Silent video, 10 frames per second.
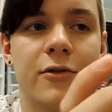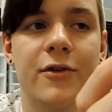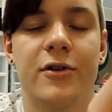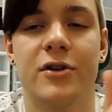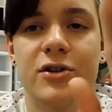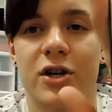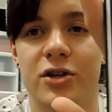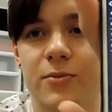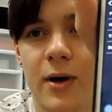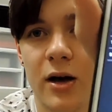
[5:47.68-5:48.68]
so you can
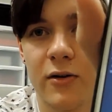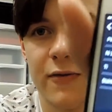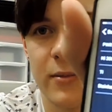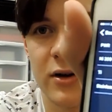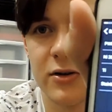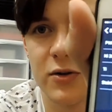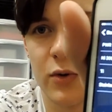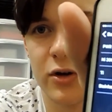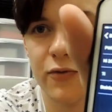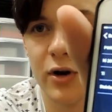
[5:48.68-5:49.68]
change your model from here, so
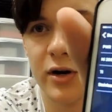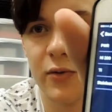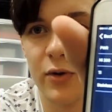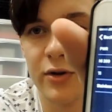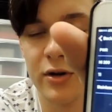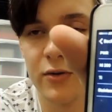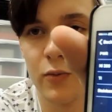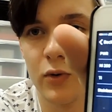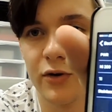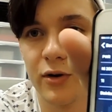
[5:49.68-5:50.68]
what you're running, whether
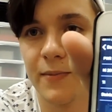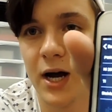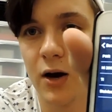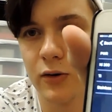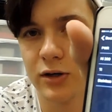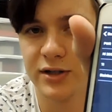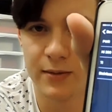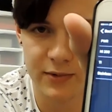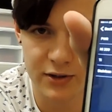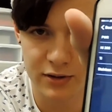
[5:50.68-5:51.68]
you want to run power,
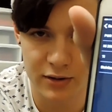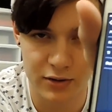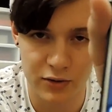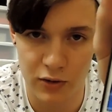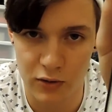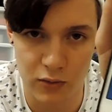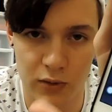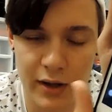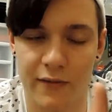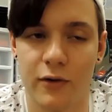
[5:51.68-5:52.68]
temperature control,
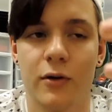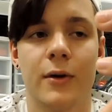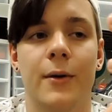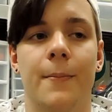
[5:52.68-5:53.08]
whatever.